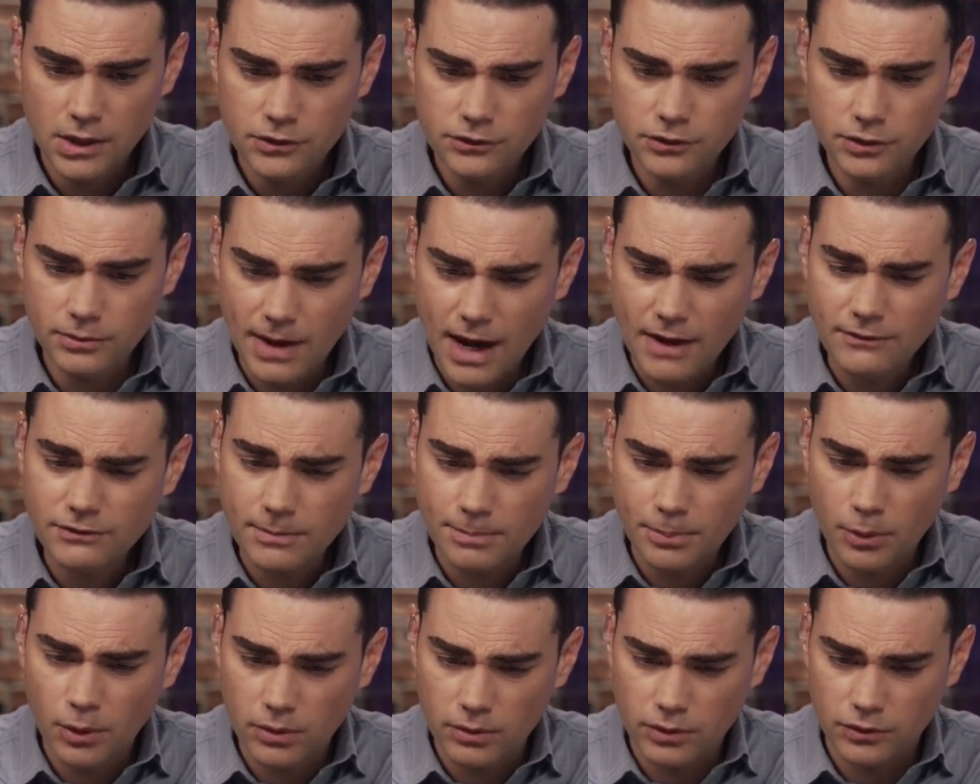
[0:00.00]
She arrived
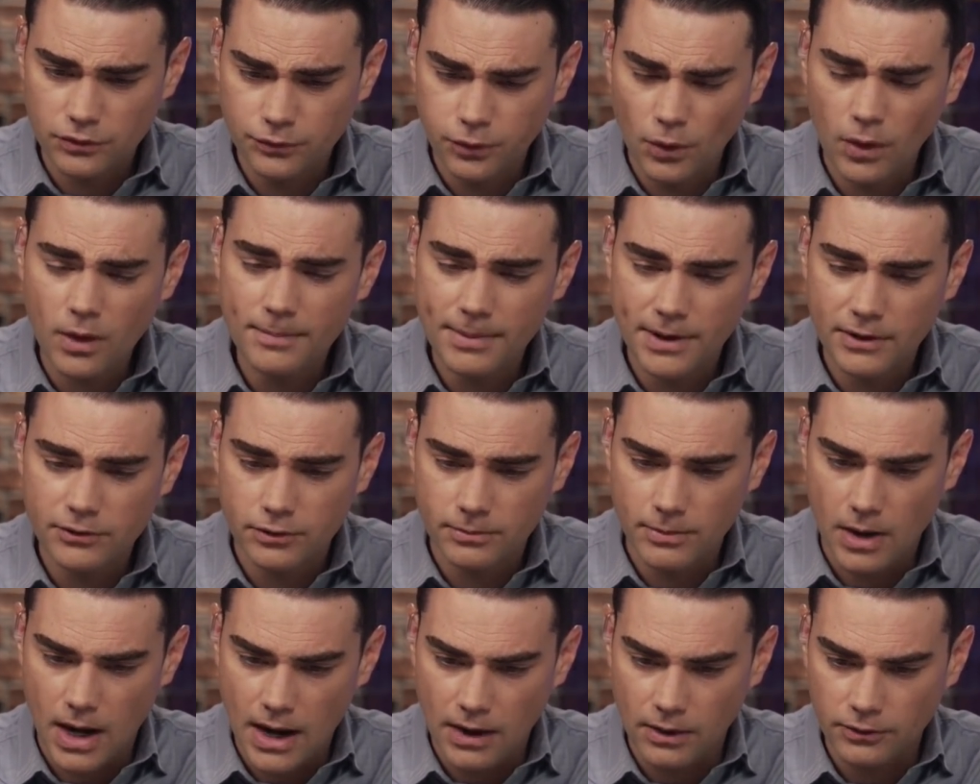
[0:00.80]
at Portnoy's four
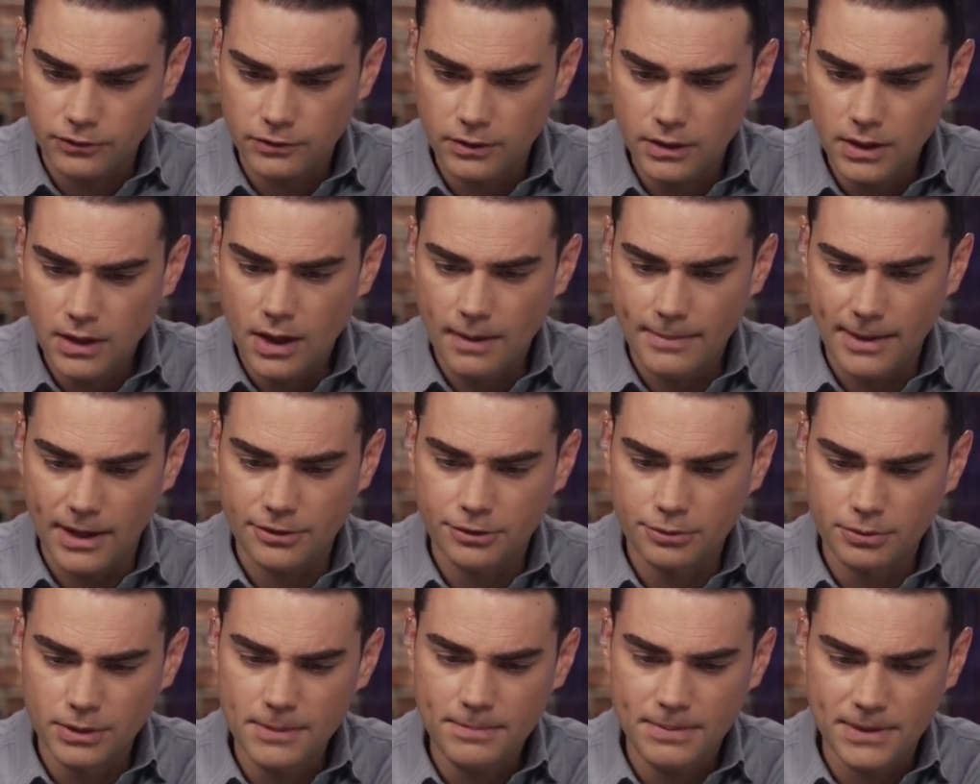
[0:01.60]
bedroom house
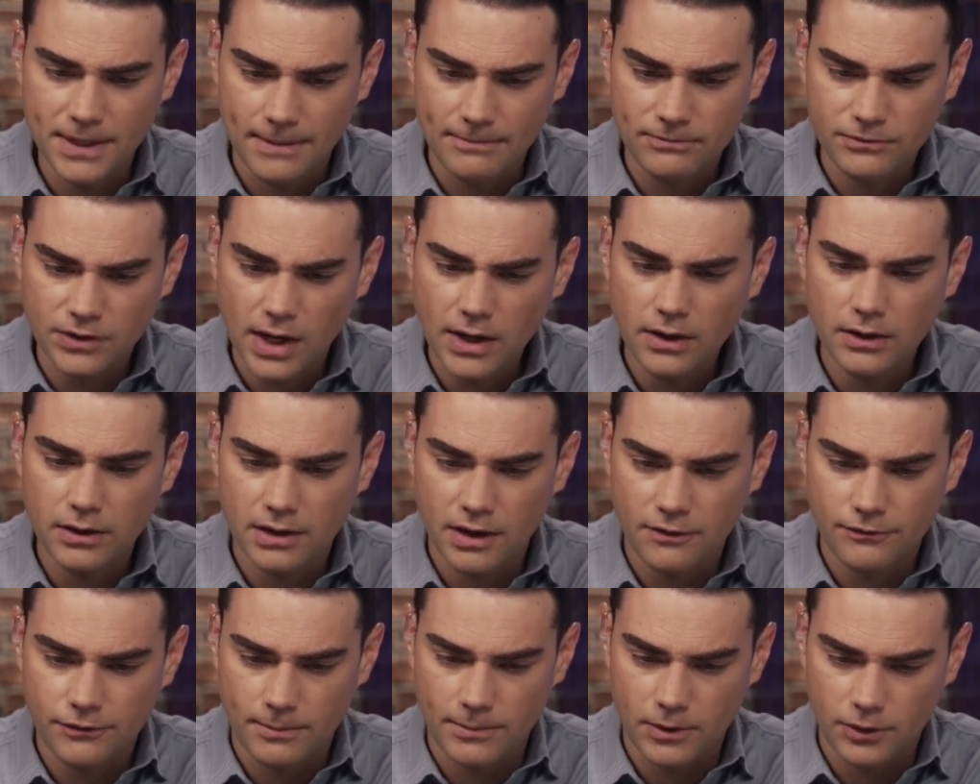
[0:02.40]
about 3 p.m., tired
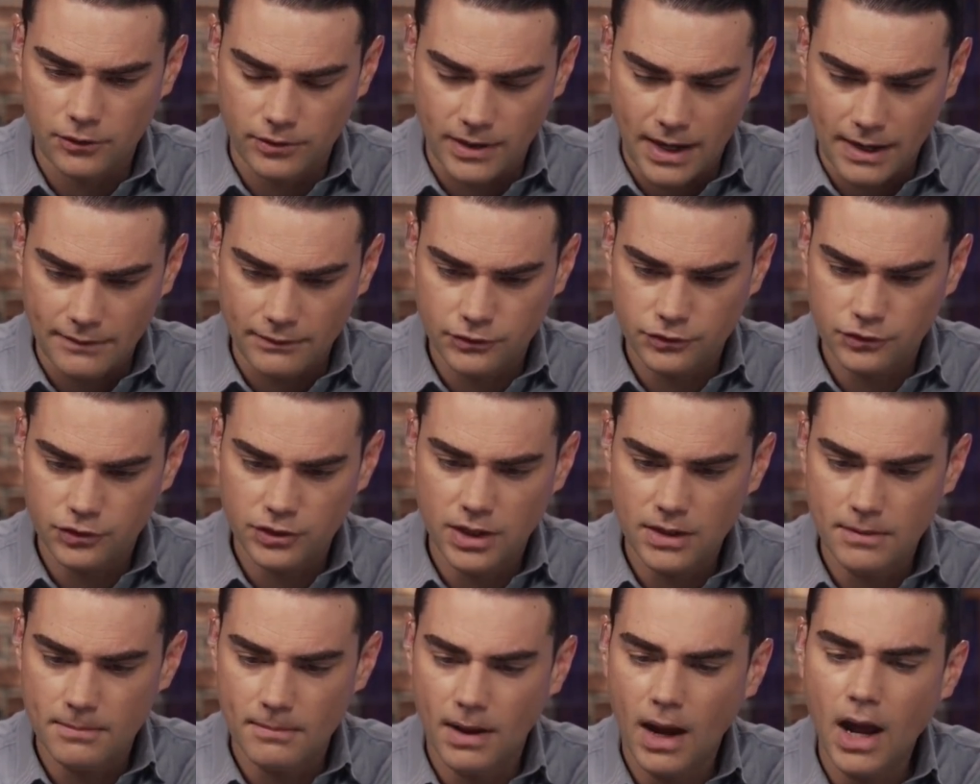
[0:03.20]
enough from her travels. She
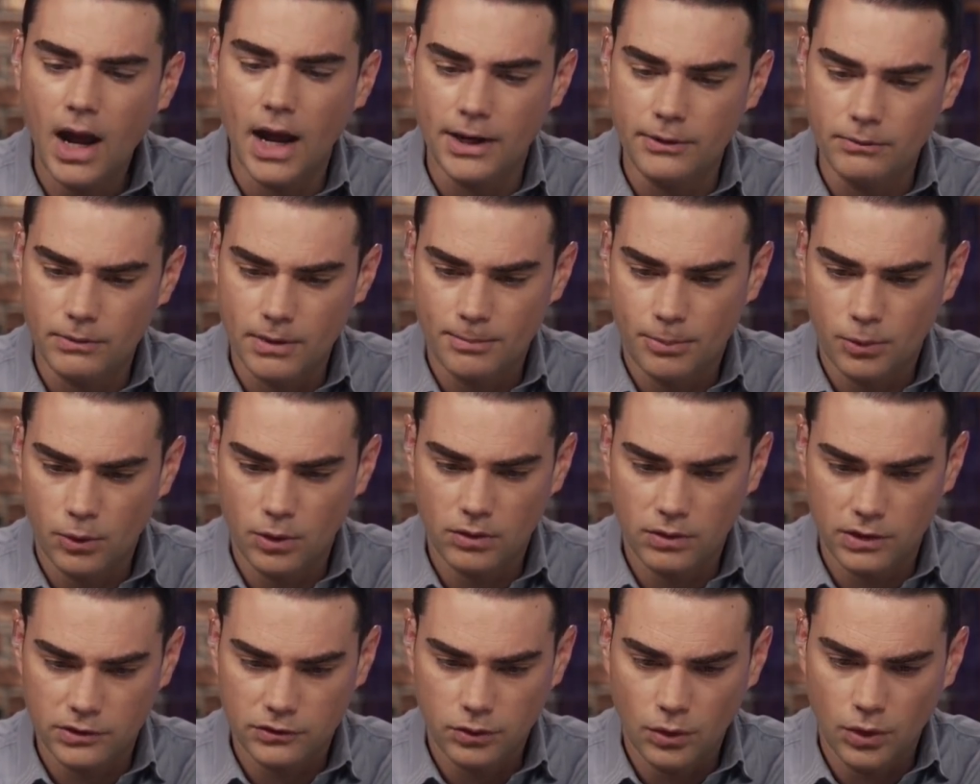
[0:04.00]
didn't mind when
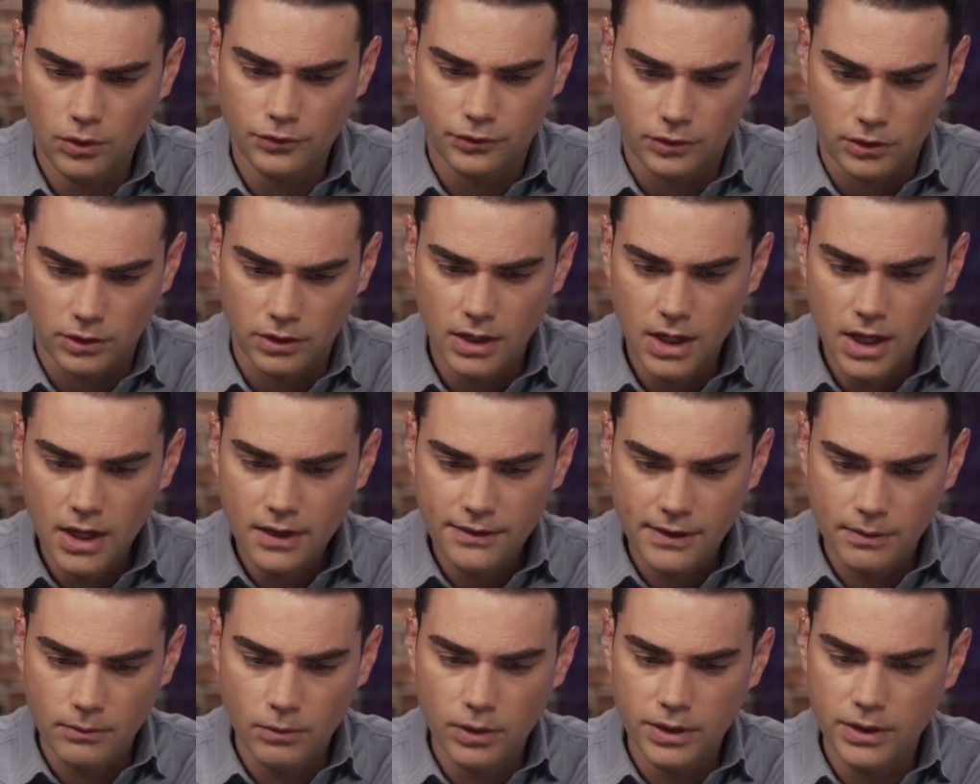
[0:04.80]
Portnoy told her
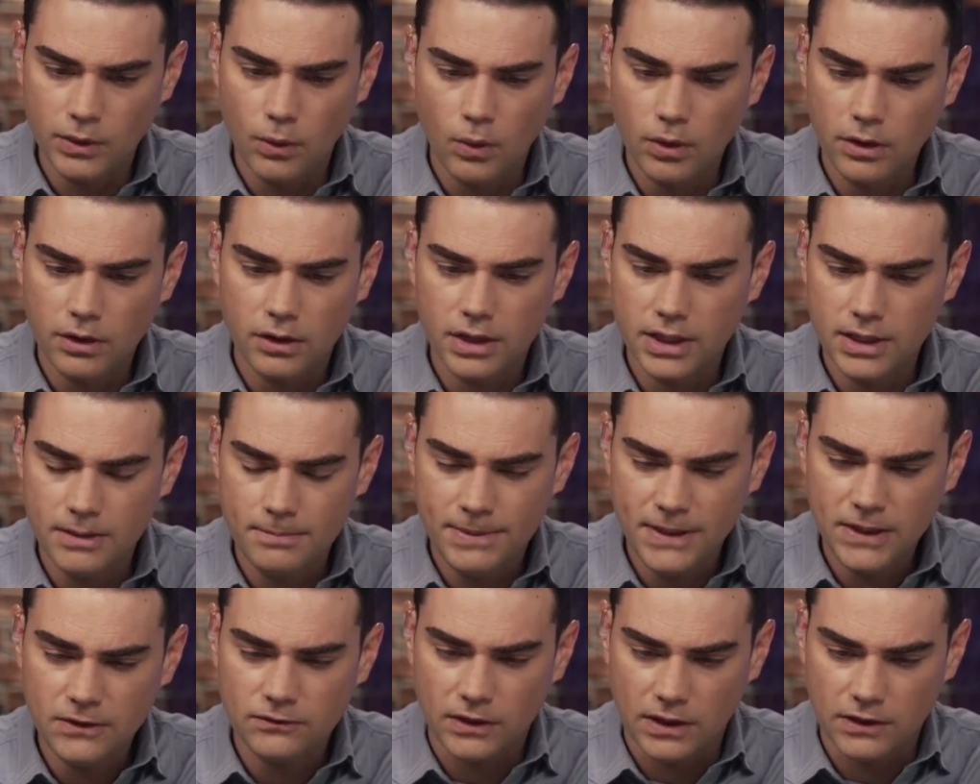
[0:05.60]
they would order
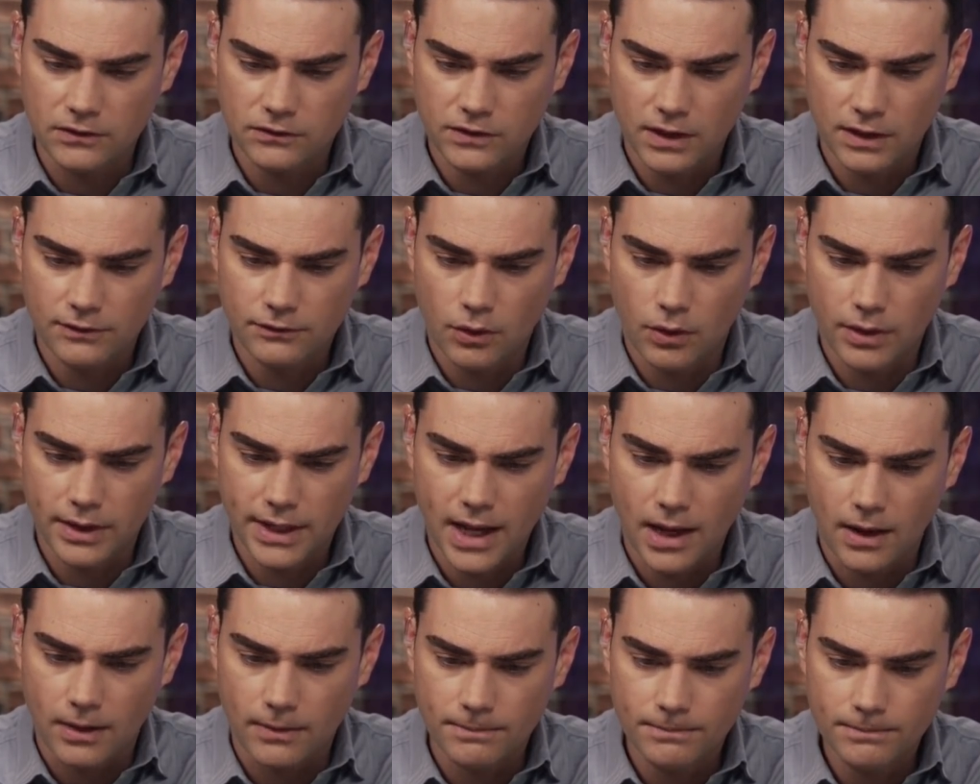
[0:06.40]
in pizza instead of
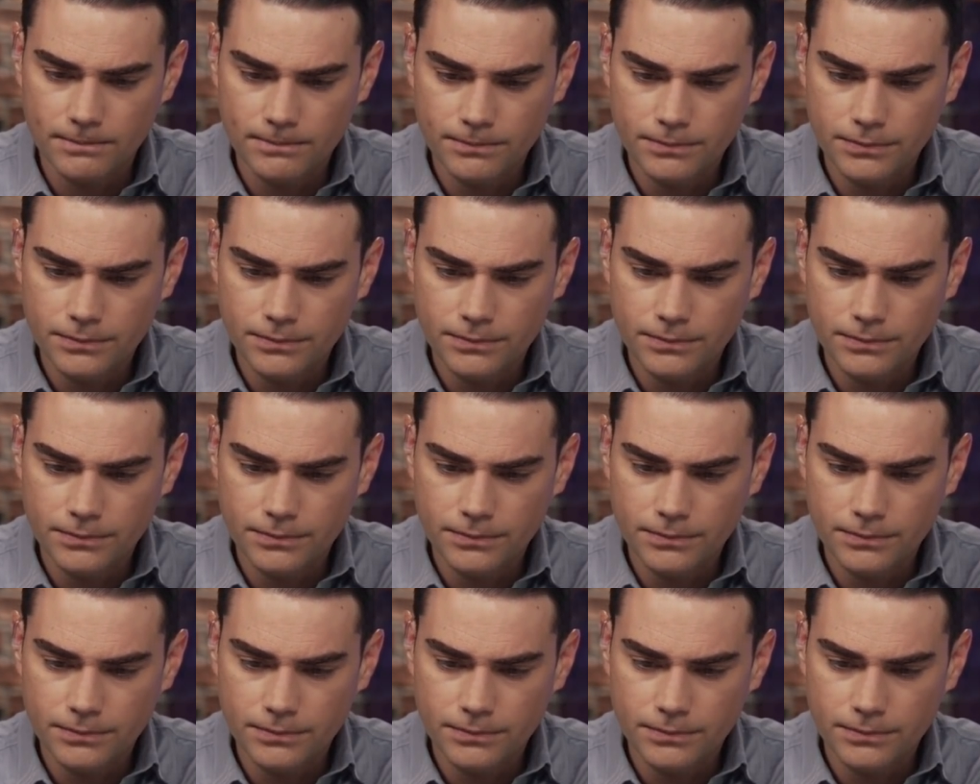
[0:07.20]
going out.